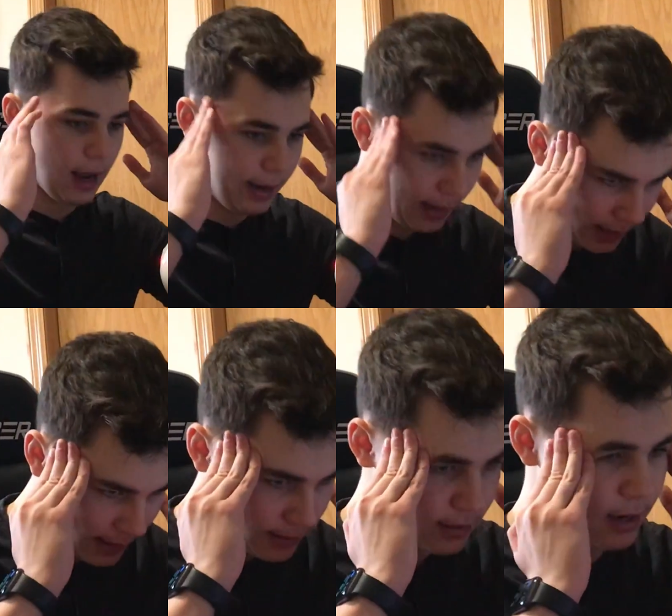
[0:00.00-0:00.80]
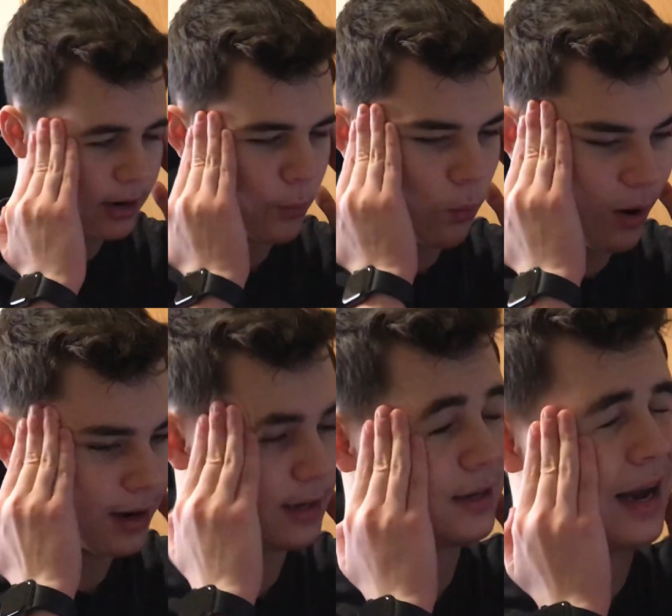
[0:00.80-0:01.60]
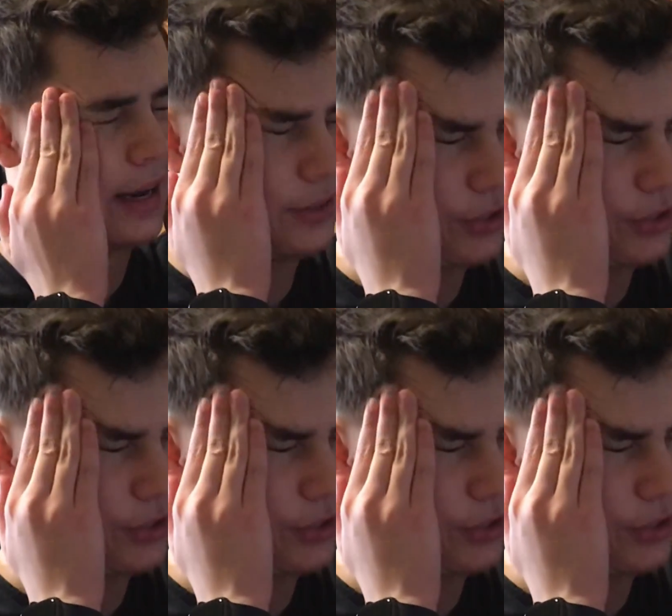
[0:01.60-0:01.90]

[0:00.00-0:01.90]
I hate it. I want, I